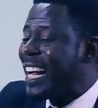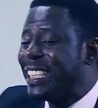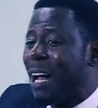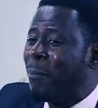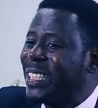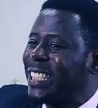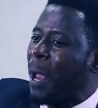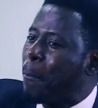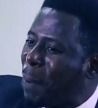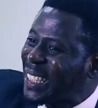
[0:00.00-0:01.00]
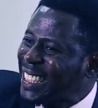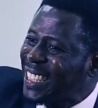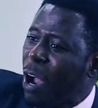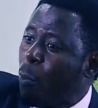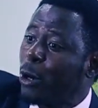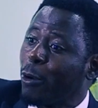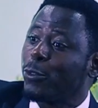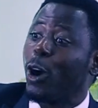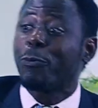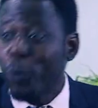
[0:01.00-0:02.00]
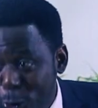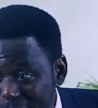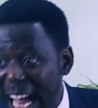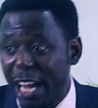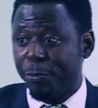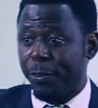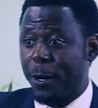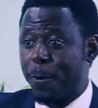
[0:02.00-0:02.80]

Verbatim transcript: That means the personal word of God for your life.